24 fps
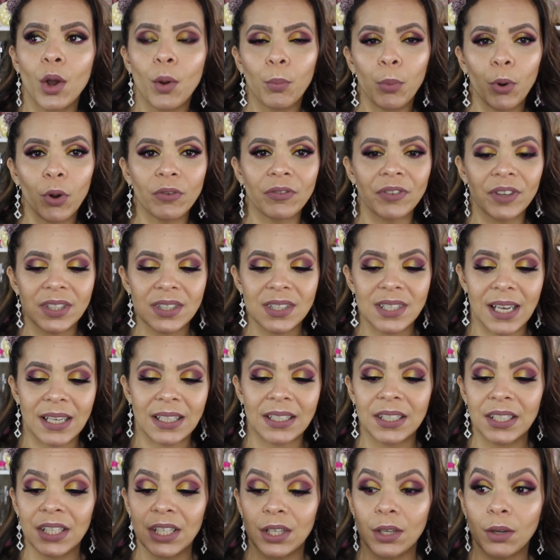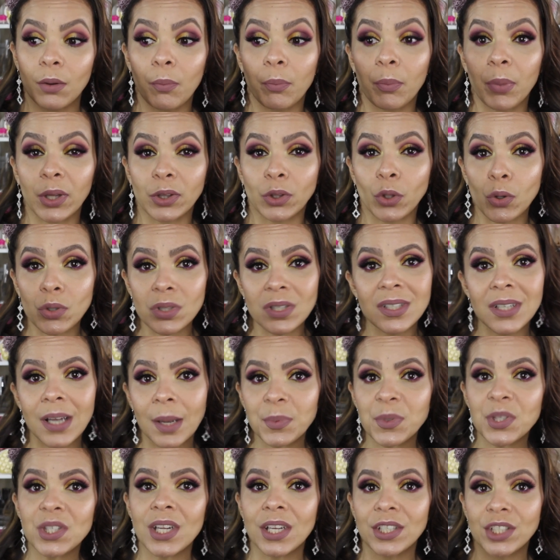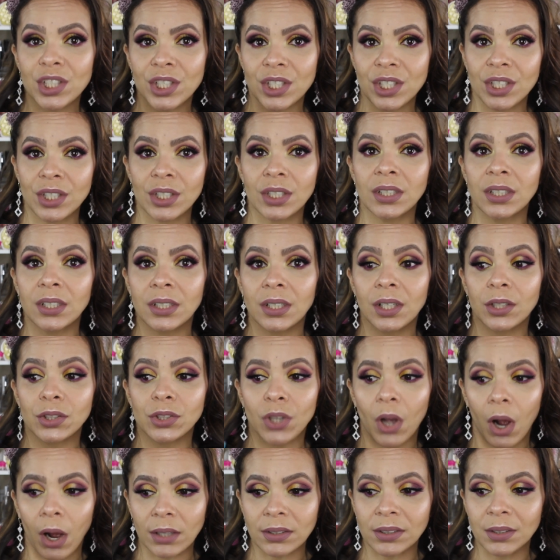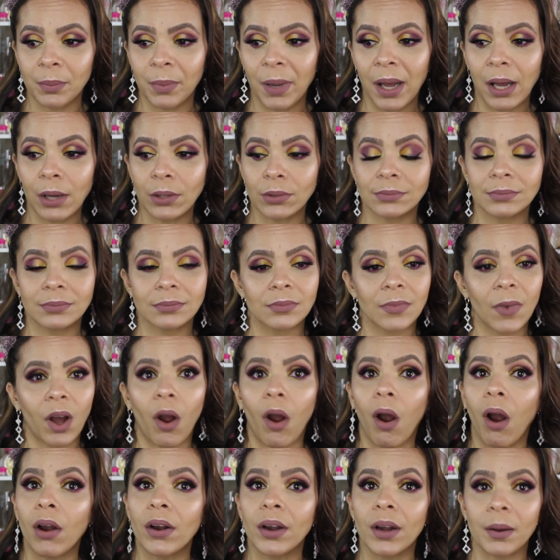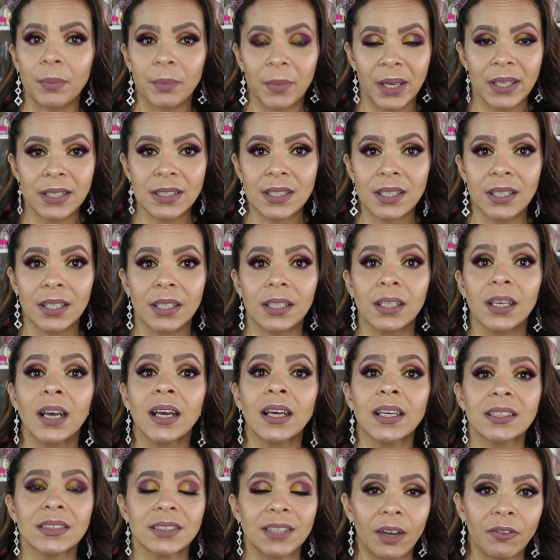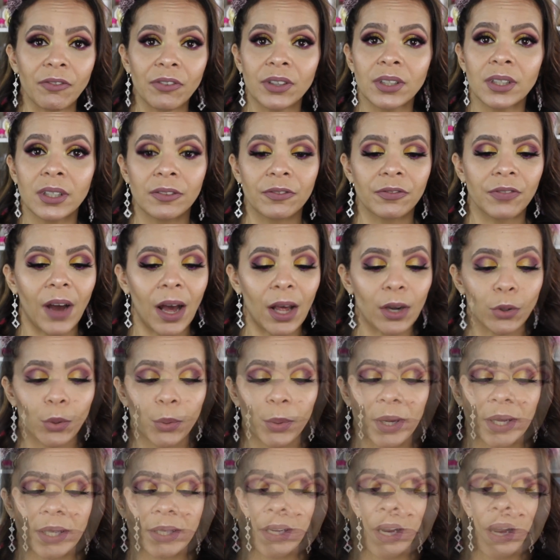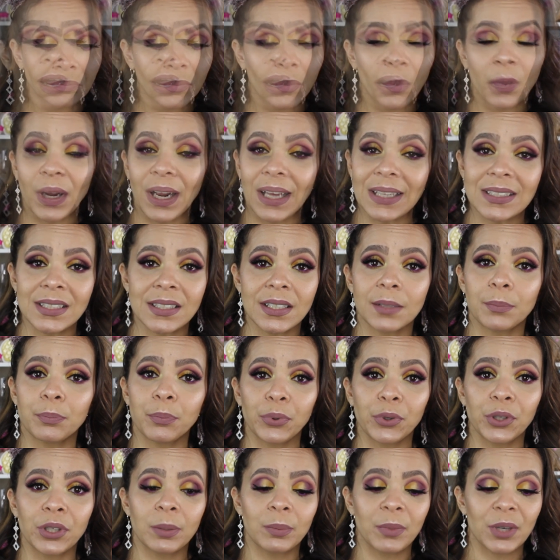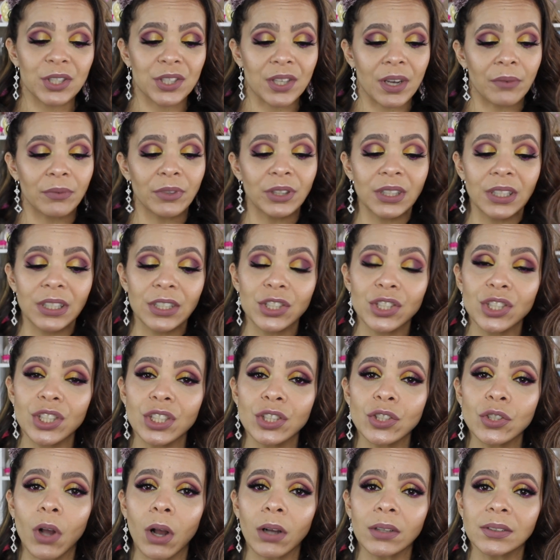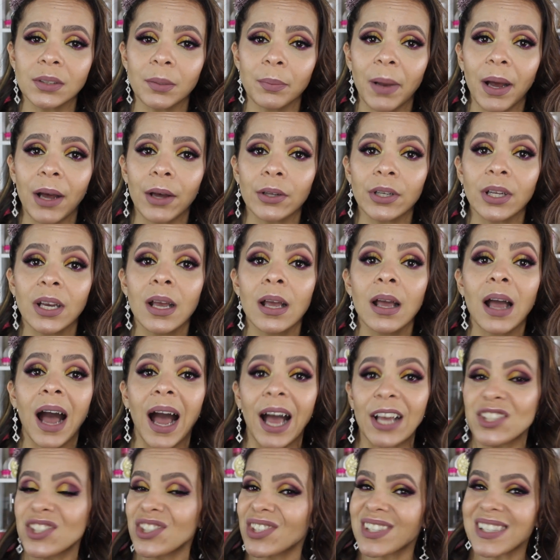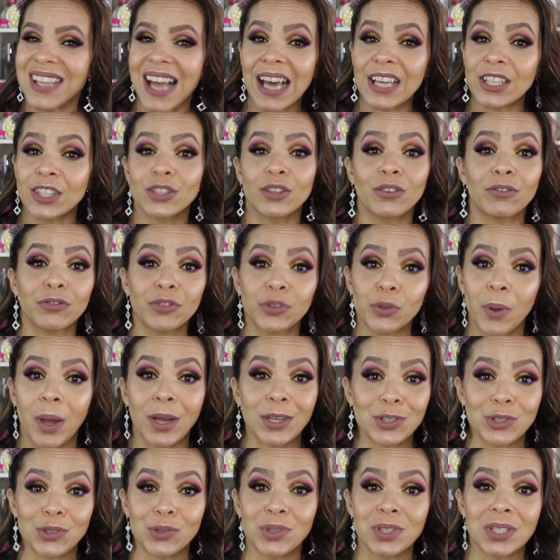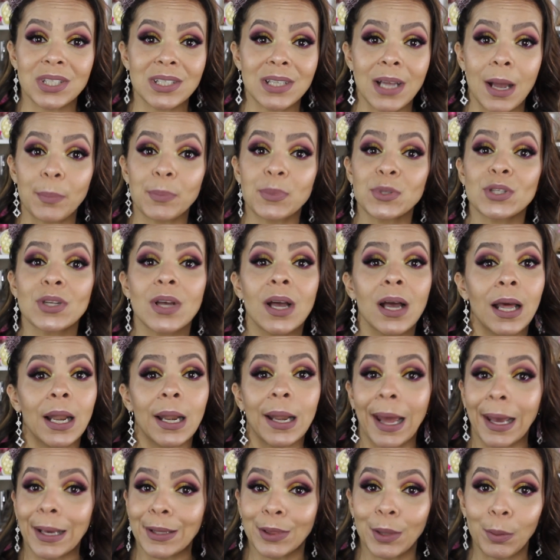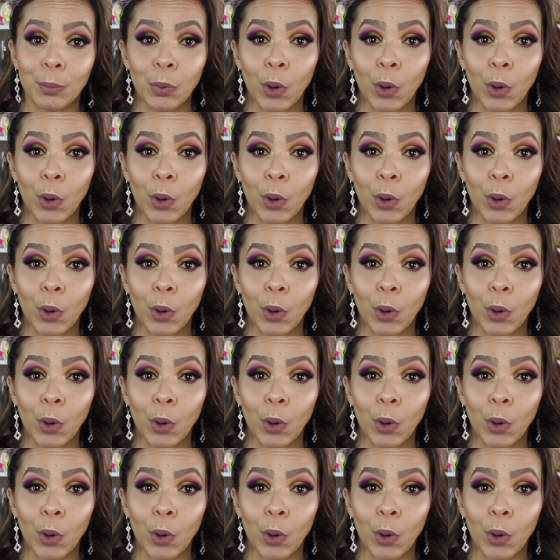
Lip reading: perfect technique. But those steps that she talked about, are amazing. Definitely follow it. But I did pretty much everything she talked about. I just added a few extra steps like the